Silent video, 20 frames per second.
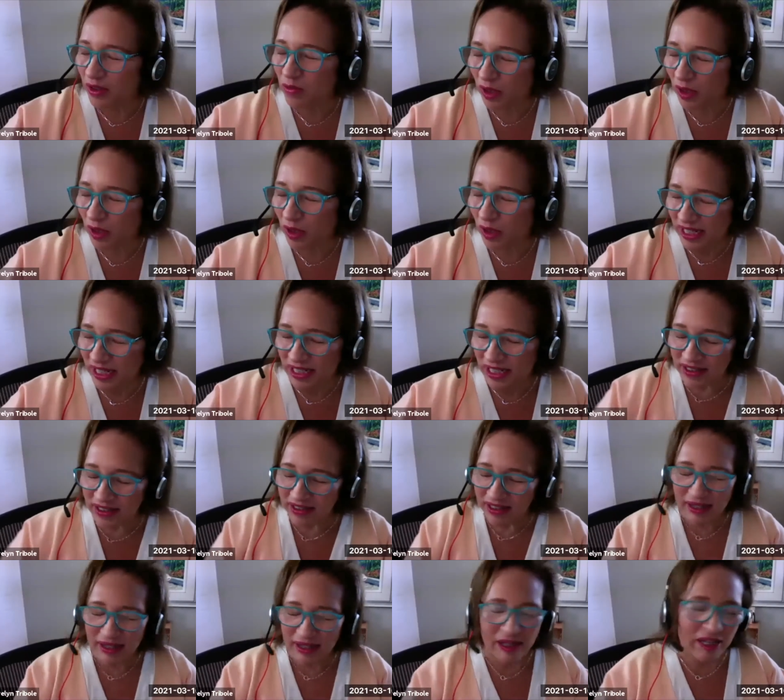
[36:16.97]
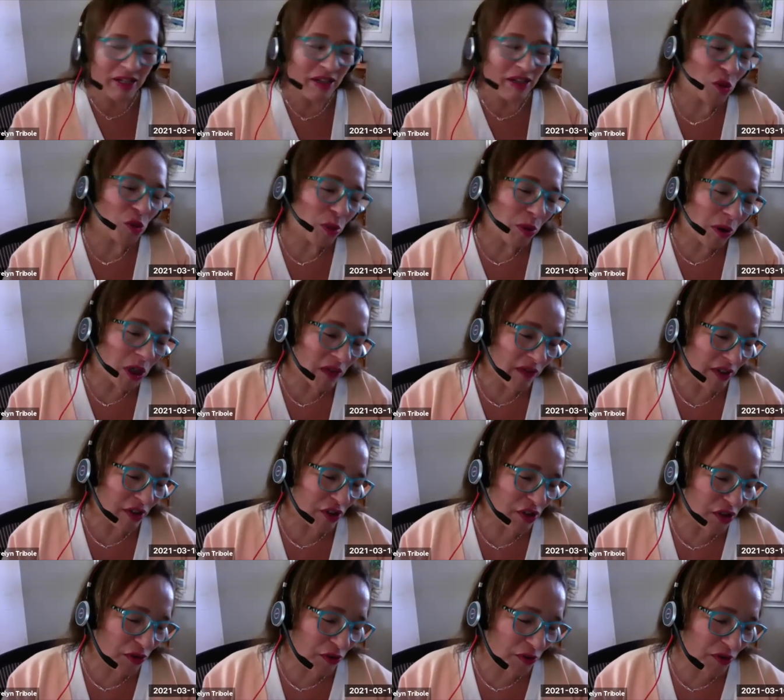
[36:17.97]
what you're right it's a
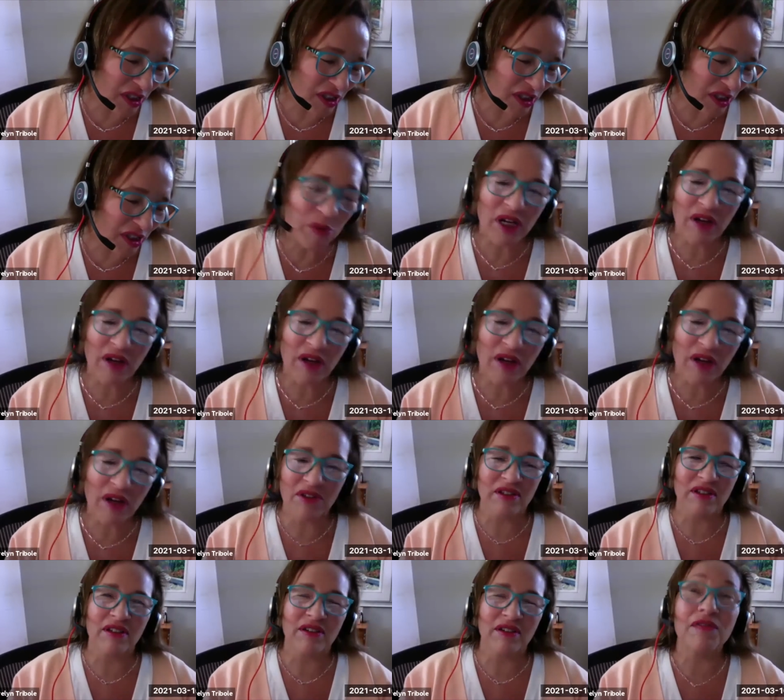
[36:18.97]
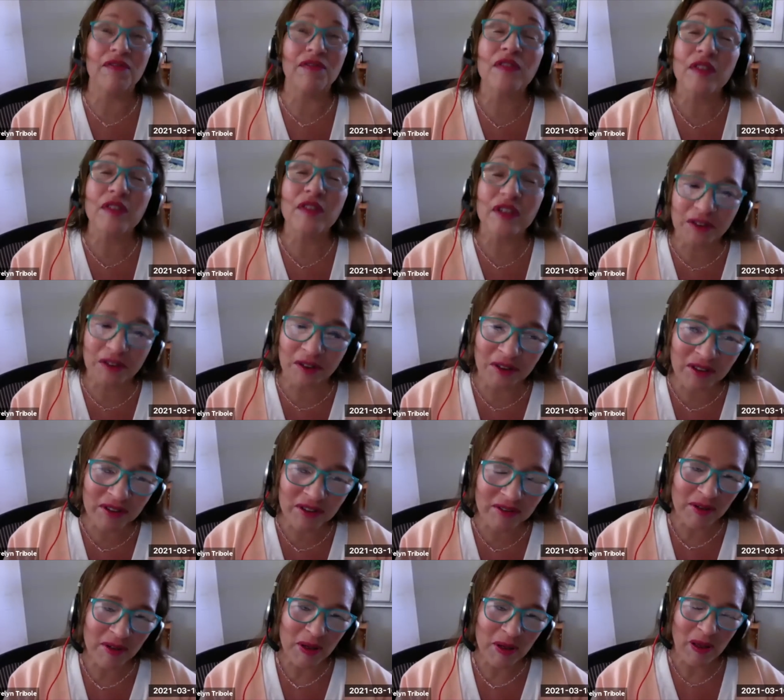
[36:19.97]
part of it too some people have this uh,
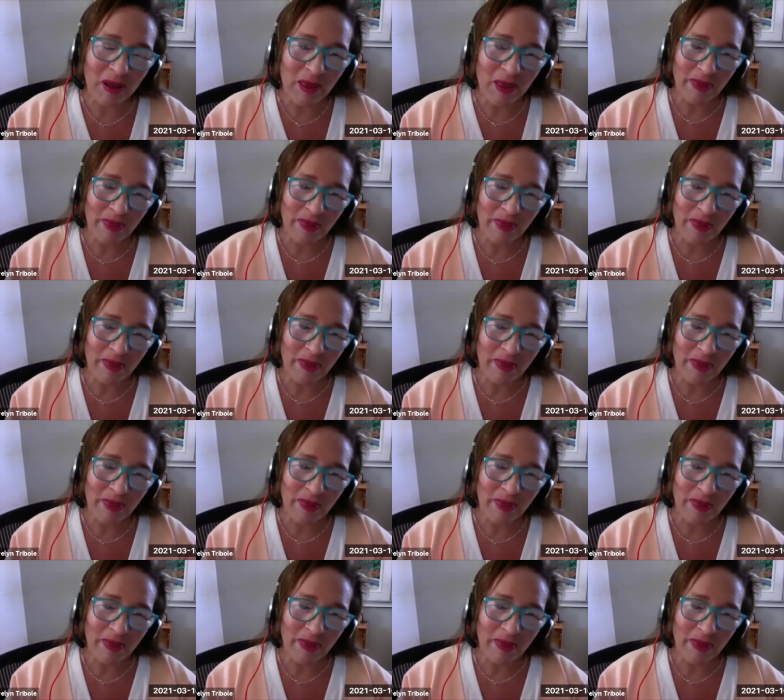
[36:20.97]
fear